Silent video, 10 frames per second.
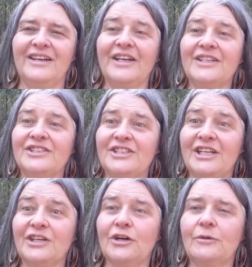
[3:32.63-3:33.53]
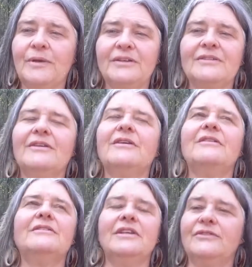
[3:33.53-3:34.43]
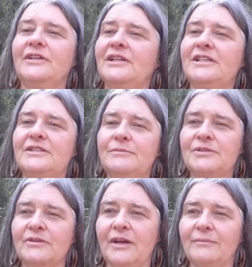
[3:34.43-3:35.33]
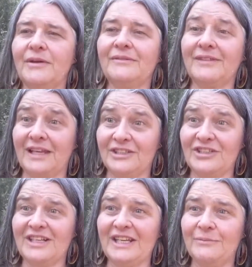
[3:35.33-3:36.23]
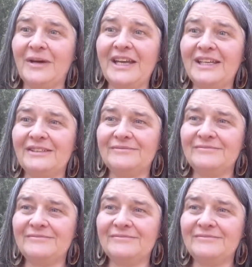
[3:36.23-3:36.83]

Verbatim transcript: like, share, comment. Definitely subscribe. Catch you later. Bye.